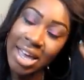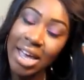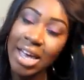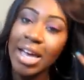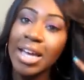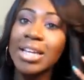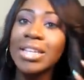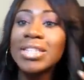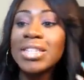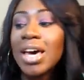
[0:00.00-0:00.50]

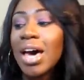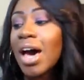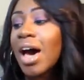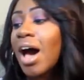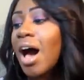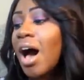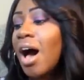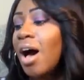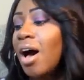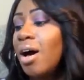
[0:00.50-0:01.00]
And
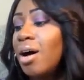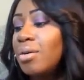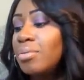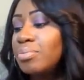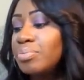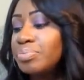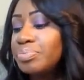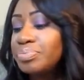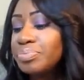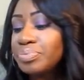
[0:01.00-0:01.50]

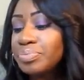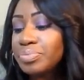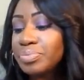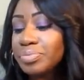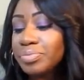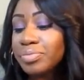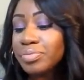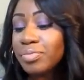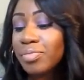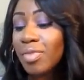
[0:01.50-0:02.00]

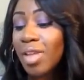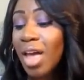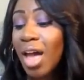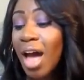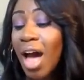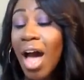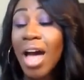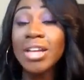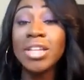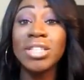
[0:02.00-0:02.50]

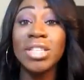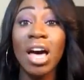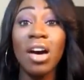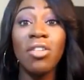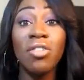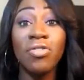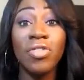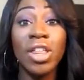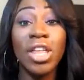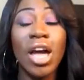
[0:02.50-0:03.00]
I just
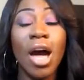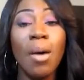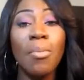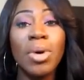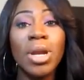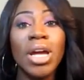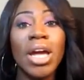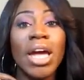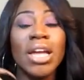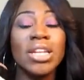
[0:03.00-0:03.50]
have a feeling I'm
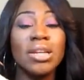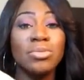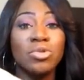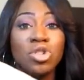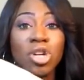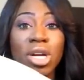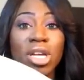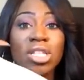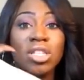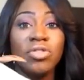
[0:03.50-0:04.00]
gonna end up
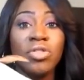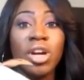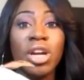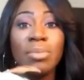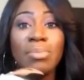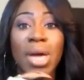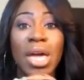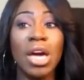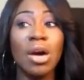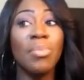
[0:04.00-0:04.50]

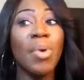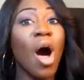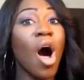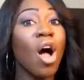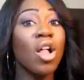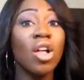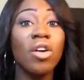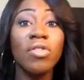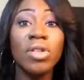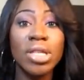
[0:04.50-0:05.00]
transferring makeup
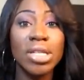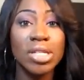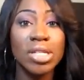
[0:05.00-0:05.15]
all over